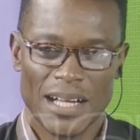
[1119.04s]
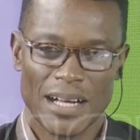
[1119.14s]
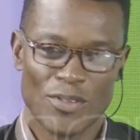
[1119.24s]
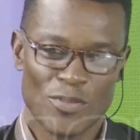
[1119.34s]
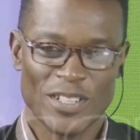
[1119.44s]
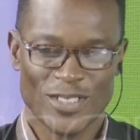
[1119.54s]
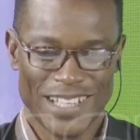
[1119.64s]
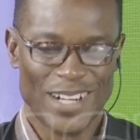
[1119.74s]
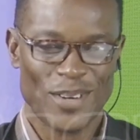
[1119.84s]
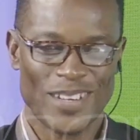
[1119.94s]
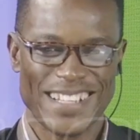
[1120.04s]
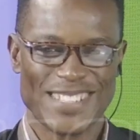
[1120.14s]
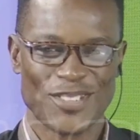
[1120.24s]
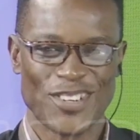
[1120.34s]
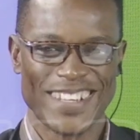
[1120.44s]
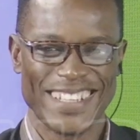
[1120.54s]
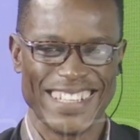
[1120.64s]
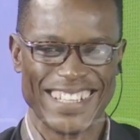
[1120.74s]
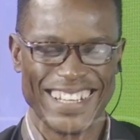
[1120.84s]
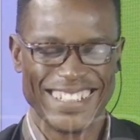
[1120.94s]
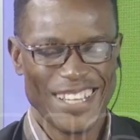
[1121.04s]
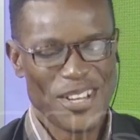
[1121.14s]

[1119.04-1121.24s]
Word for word: uh, we mentioned that club that is struggling in England,